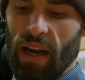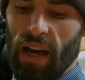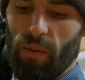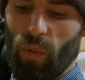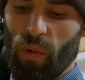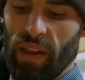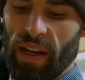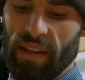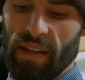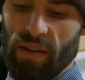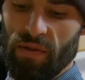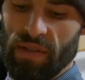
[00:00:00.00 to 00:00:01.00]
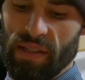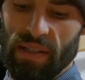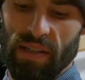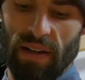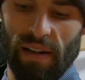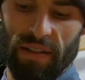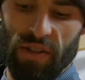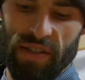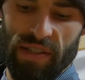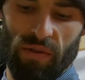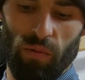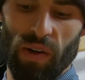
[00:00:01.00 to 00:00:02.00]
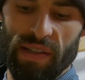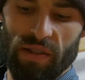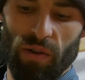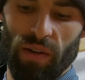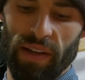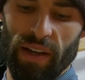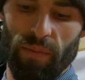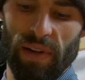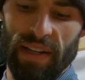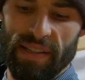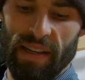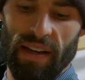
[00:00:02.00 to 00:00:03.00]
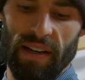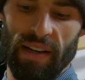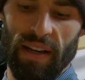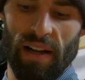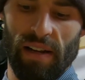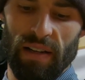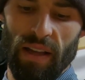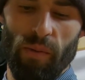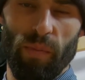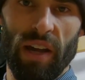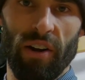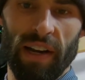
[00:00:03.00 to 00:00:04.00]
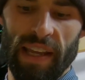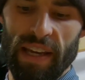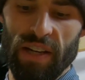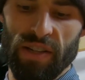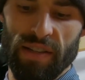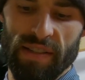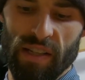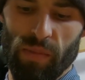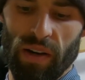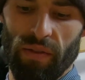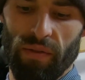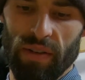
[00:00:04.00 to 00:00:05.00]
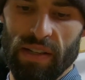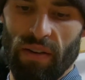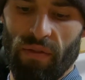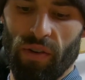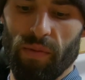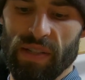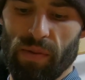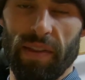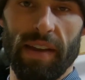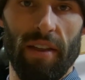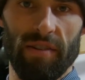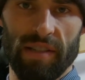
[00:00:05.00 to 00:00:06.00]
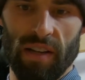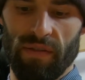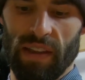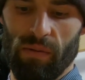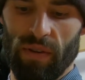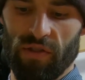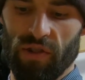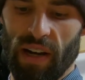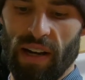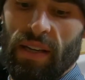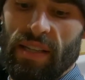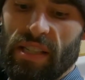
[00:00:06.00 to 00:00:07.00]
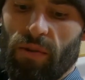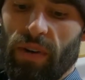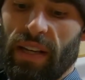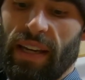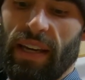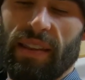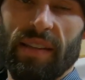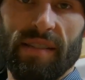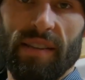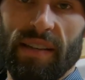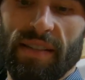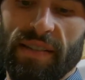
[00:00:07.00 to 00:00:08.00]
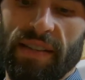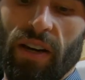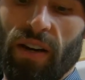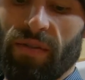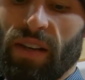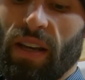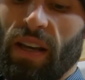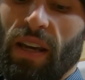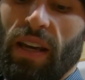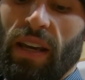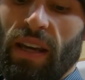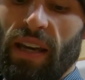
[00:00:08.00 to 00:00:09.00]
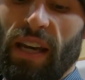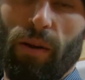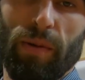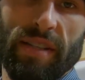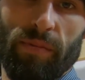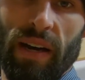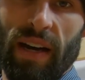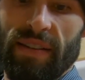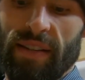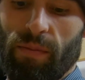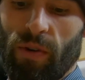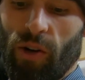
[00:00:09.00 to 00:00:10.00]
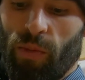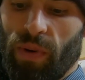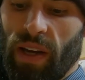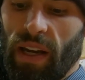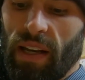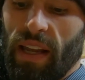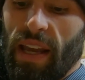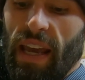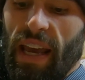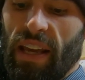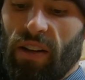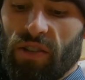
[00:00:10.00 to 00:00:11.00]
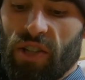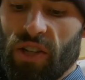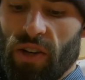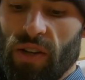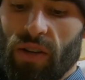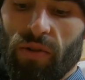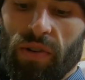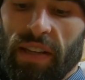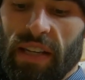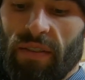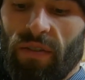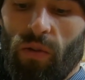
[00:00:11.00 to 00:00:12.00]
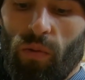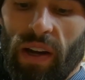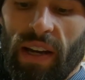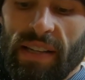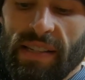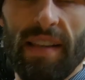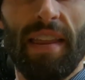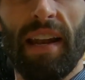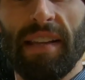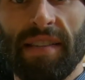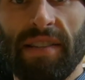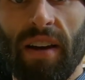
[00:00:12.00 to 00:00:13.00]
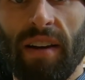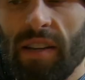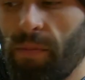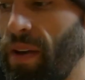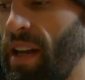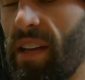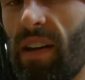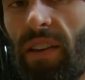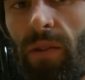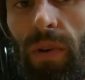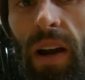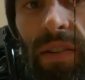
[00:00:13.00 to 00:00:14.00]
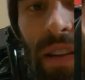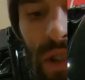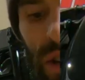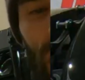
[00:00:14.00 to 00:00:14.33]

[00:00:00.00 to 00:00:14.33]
We like to use just Rust-Oleum. It's got a better adhesion from some of the other stuff that we've tried. So we're going to get this nice and scuffed, hit it with some high temp grill paint, and I'll show you the different ways that it's done depending on the route that